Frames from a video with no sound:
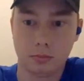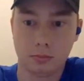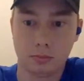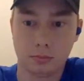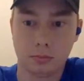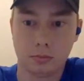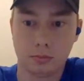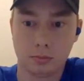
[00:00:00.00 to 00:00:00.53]

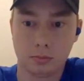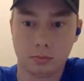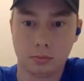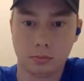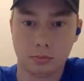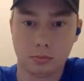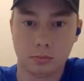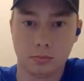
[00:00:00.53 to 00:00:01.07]

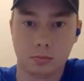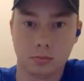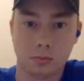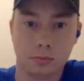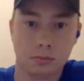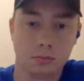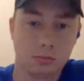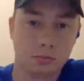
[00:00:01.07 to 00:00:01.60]

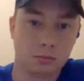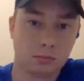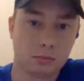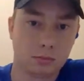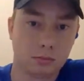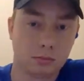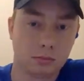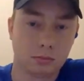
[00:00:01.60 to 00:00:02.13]

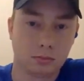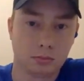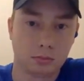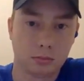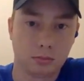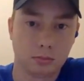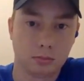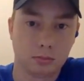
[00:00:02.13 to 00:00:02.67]

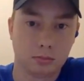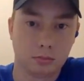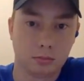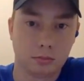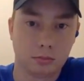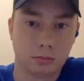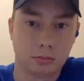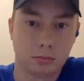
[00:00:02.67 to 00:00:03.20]

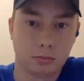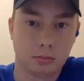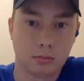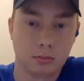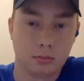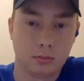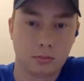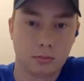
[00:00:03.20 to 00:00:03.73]

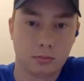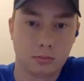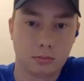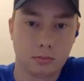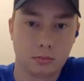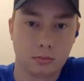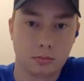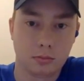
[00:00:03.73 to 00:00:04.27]

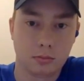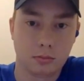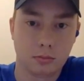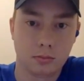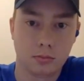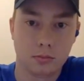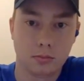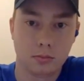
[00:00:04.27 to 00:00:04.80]

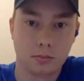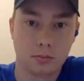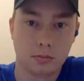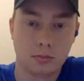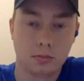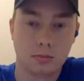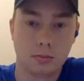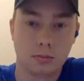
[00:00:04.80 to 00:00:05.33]

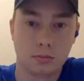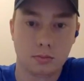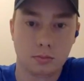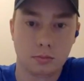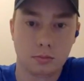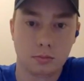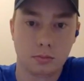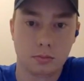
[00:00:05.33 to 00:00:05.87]

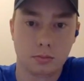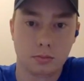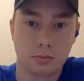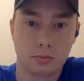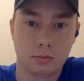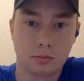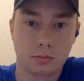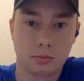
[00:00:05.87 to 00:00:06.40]

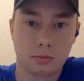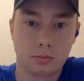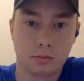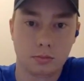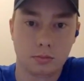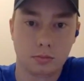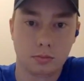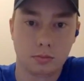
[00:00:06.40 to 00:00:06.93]

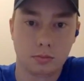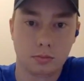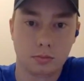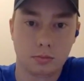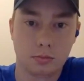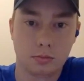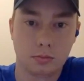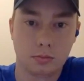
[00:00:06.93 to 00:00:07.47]

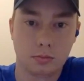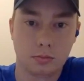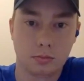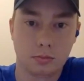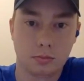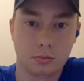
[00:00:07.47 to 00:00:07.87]
(not speaking)